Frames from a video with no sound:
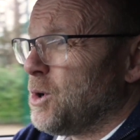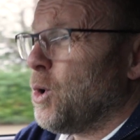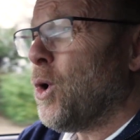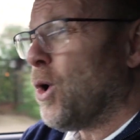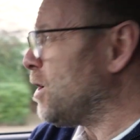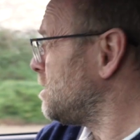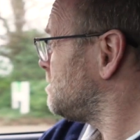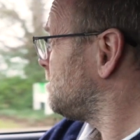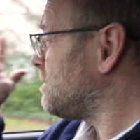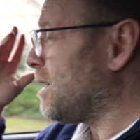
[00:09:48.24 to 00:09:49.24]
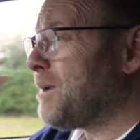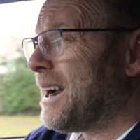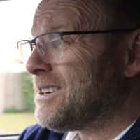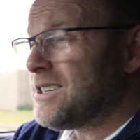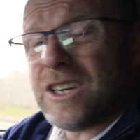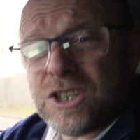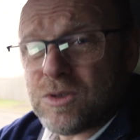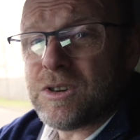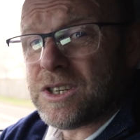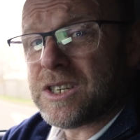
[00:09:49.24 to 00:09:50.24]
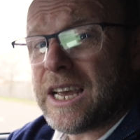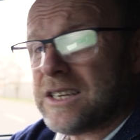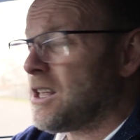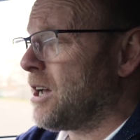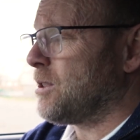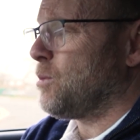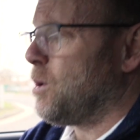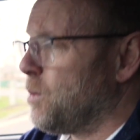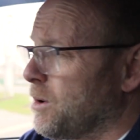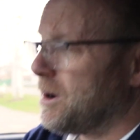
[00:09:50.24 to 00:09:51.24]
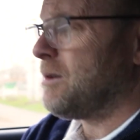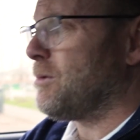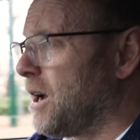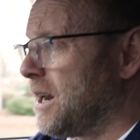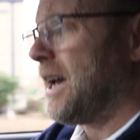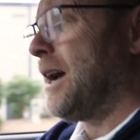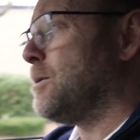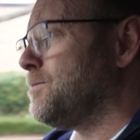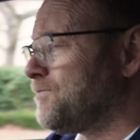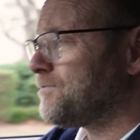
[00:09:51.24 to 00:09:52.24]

or around industrial estates like the one we're in right now.